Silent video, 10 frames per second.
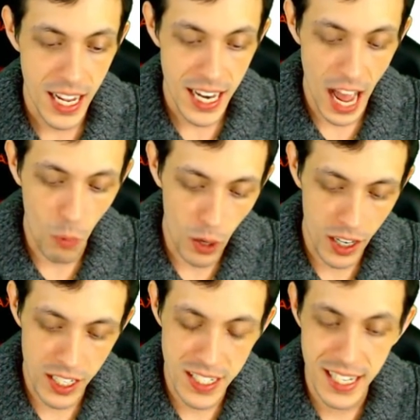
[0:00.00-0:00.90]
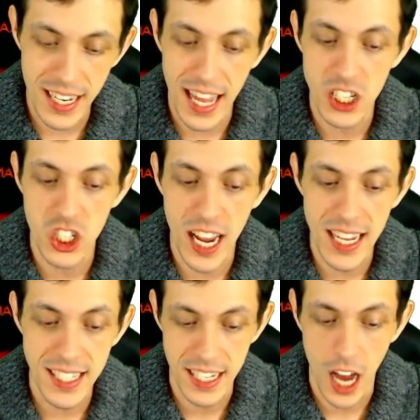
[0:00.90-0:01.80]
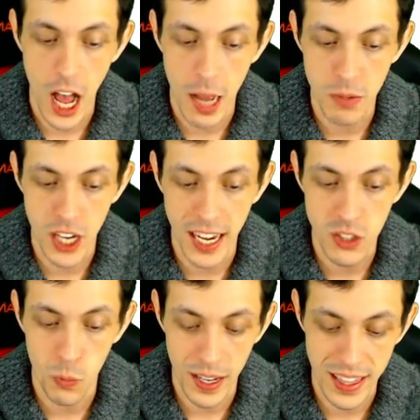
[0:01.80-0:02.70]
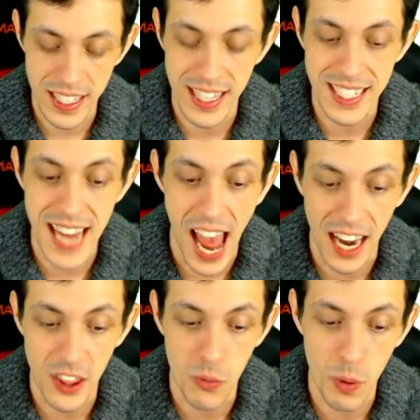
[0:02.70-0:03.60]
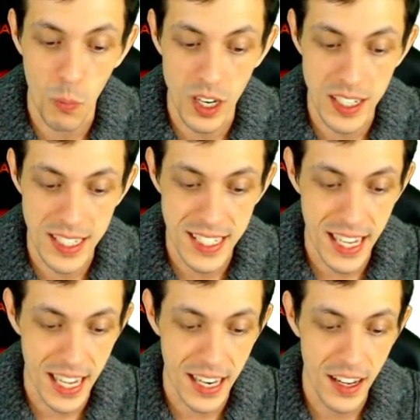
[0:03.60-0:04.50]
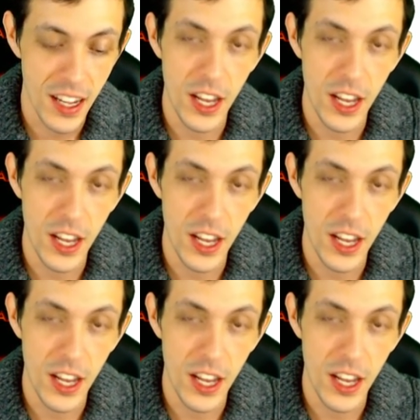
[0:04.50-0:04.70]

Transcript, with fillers: Now we're going to send a JSON object with the data that we want to send.